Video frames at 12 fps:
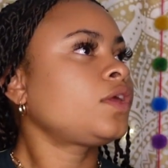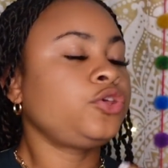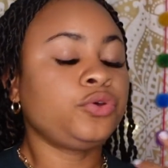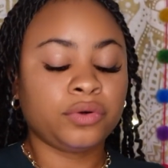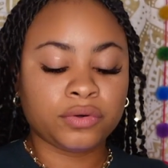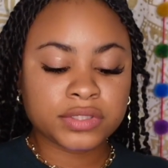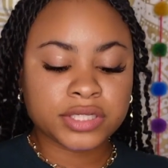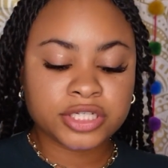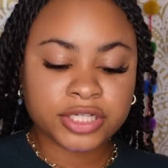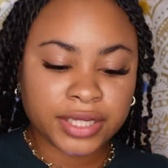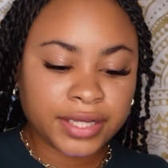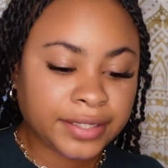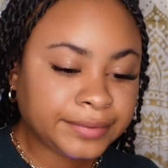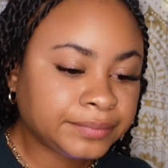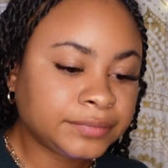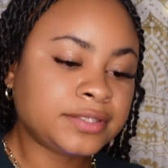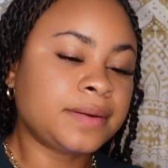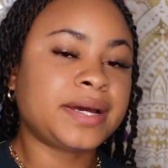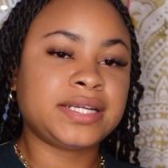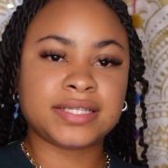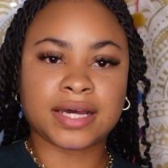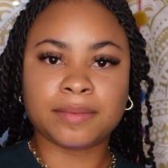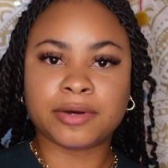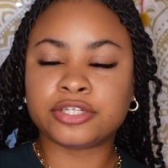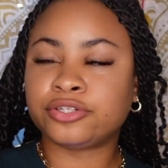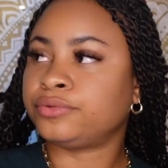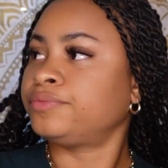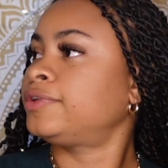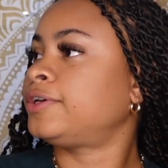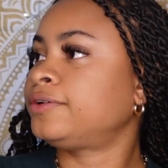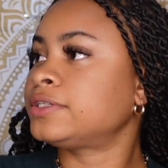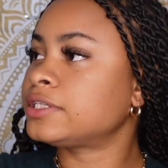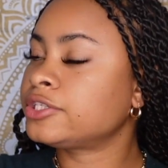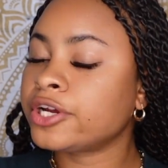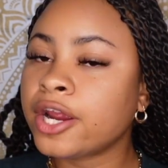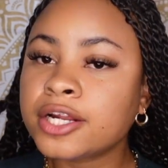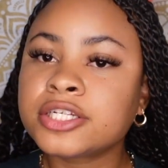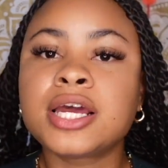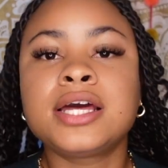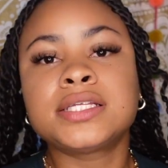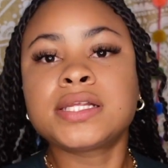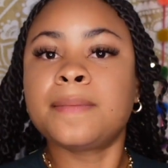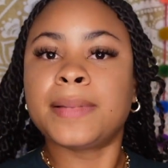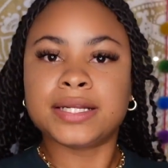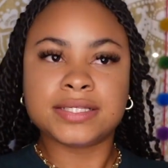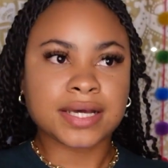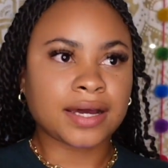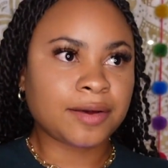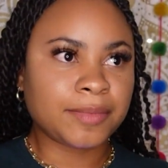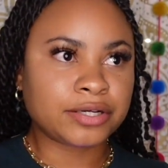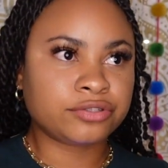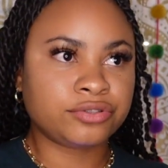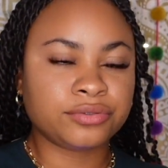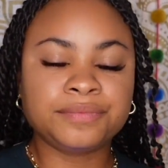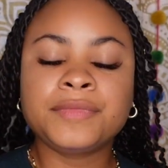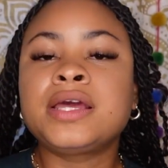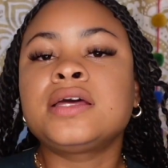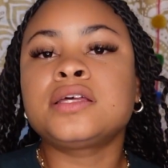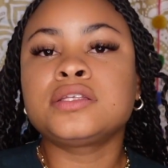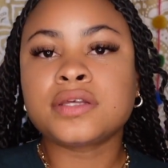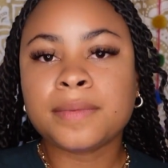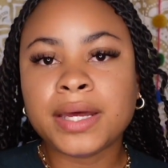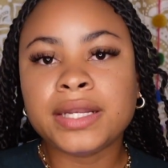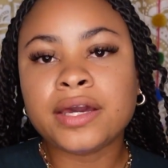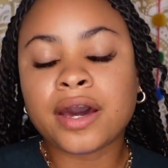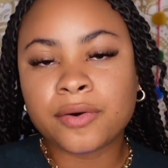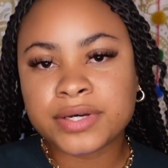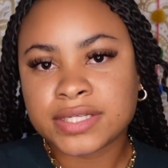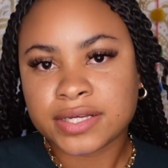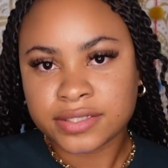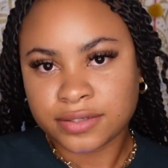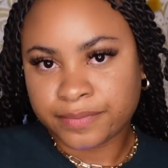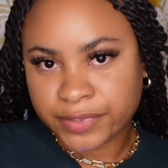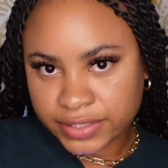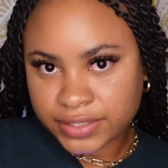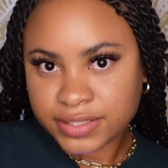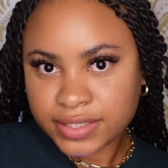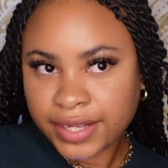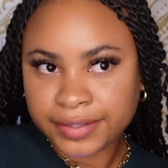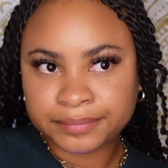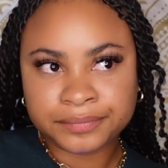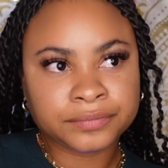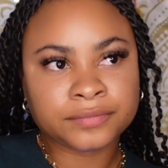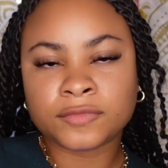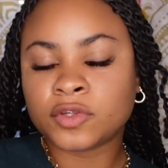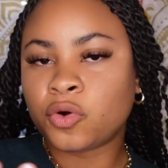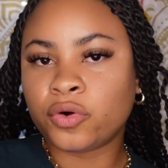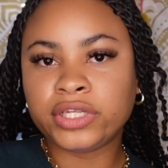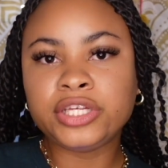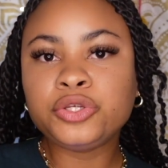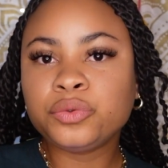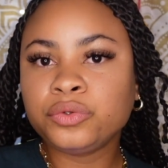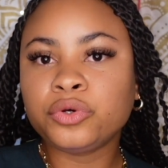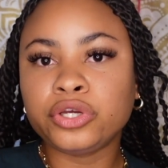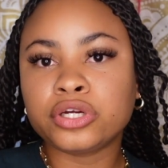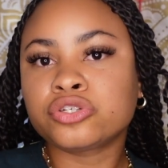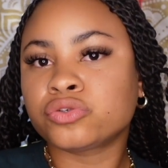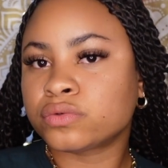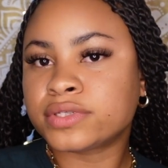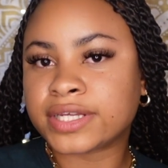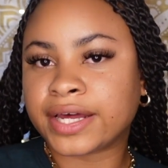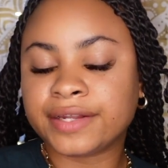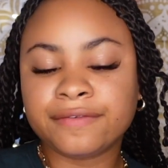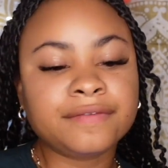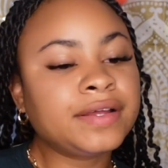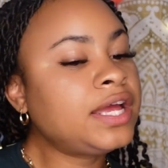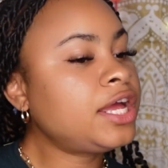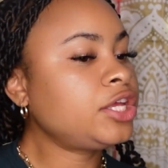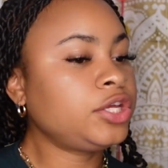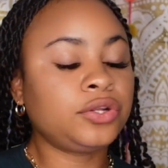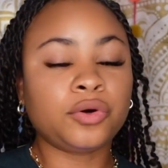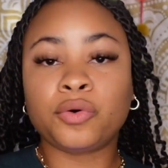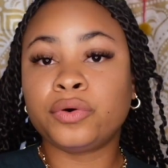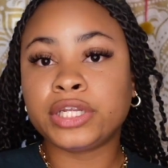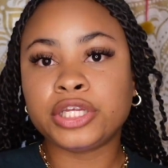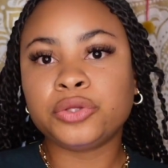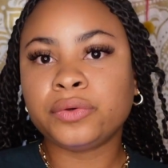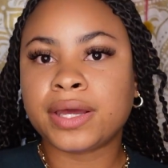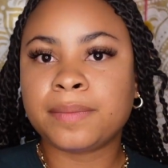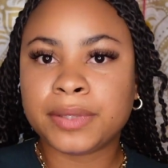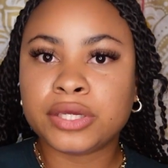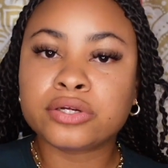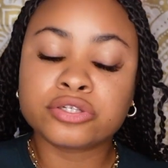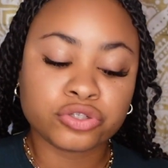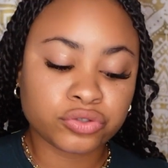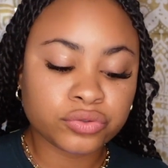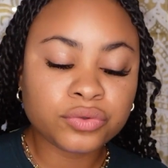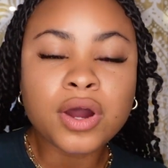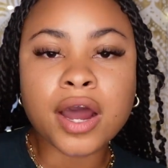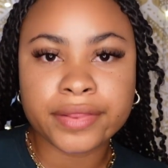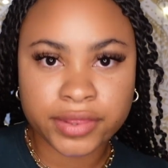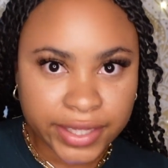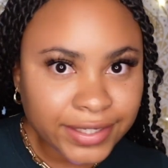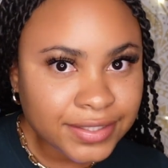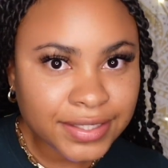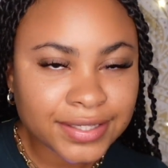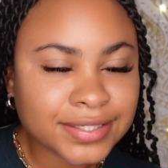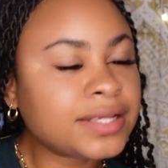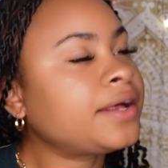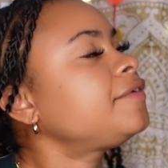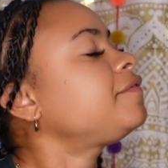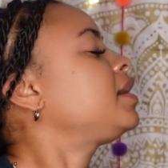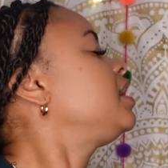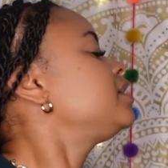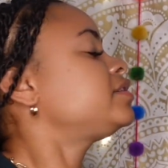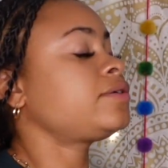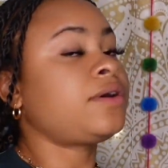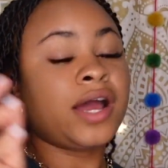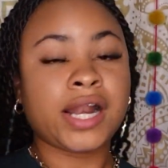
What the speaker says: You gonna go to jail, somebody talk about you. You go to church, somebody talk about you. Somebody always has something to say. Only you know your true self. You know, only you can be your true, authentic self. So